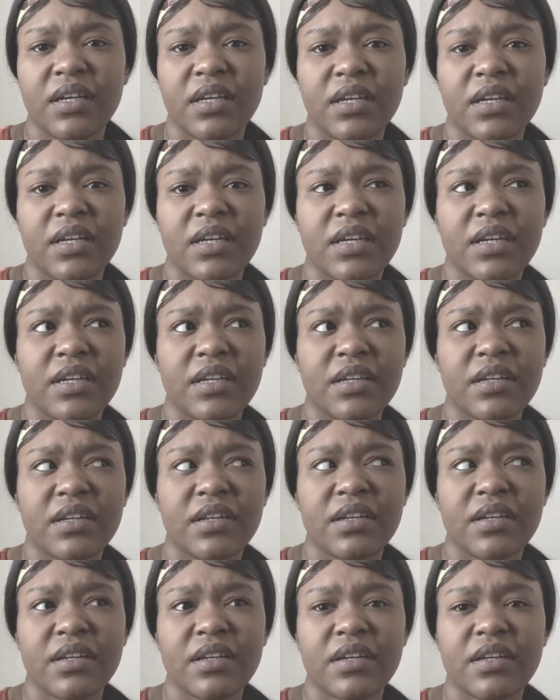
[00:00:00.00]
And
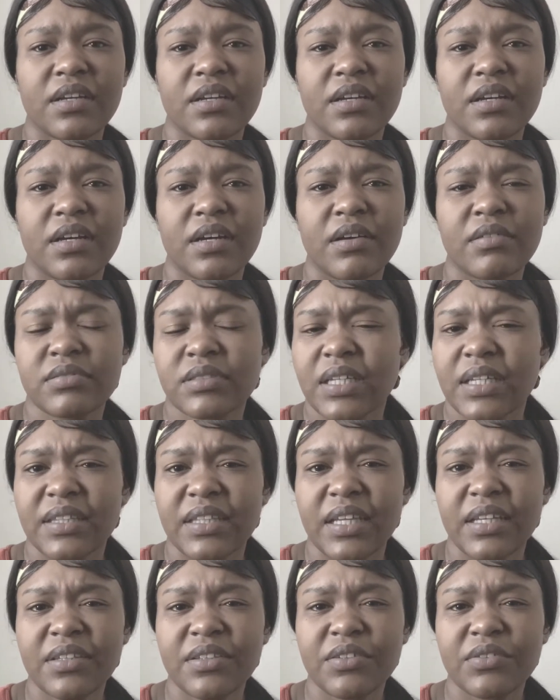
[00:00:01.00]
I was like,
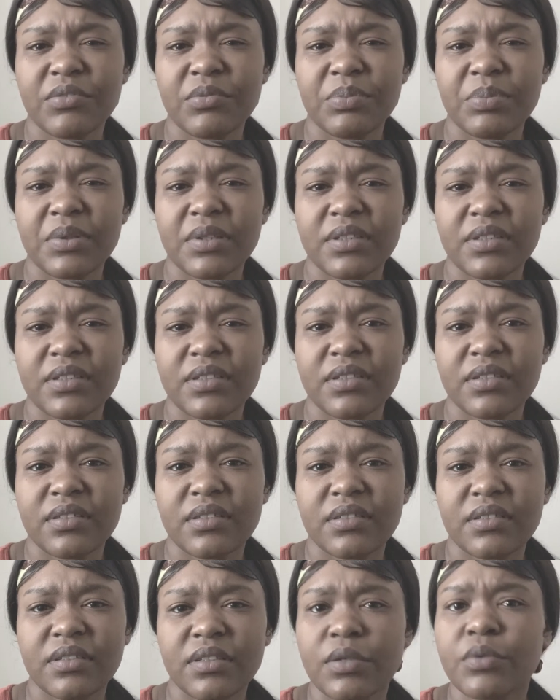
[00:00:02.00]
thank you. But
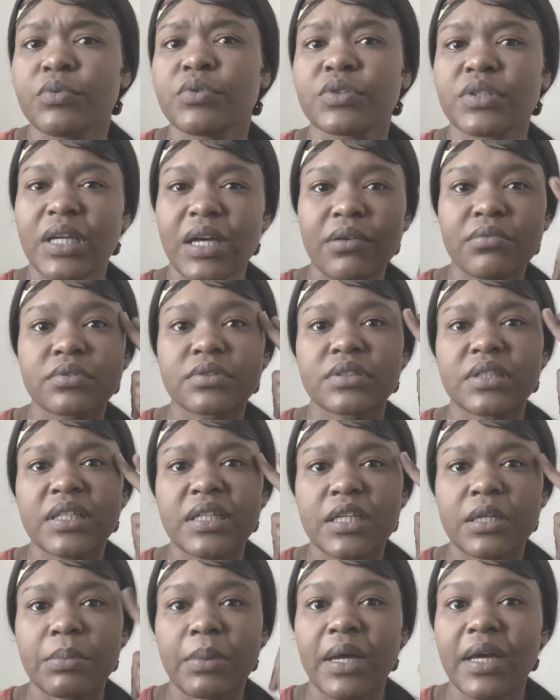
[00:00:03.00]
it was, I was
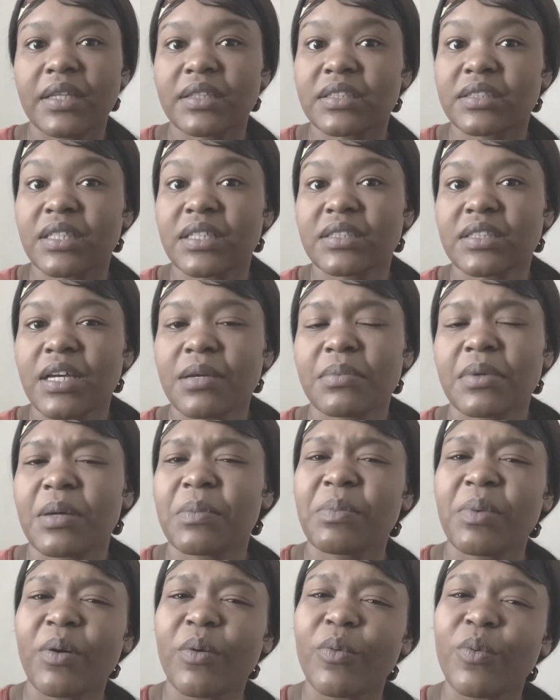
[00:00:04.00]
thinking in my head at the same time, like,
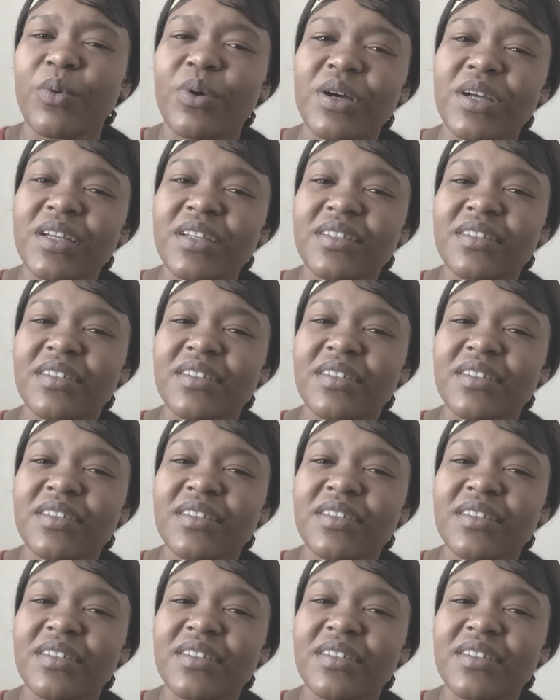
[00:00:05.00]
bro, what?